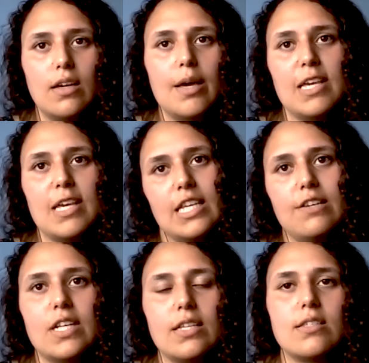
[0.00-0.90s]
In the
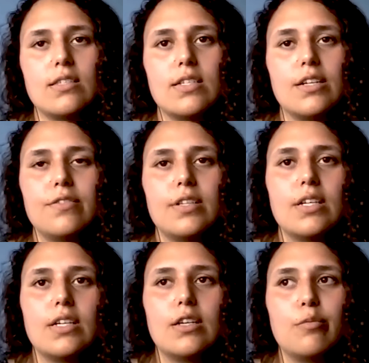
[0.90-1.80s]
evenings and stuff.
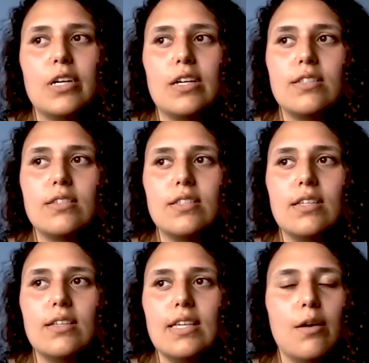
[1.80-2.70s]
But
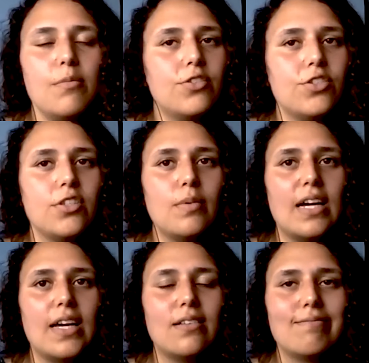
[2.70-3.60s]
yeah, I'm not sure
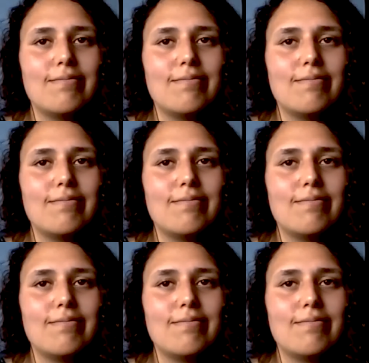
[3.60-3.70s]
why.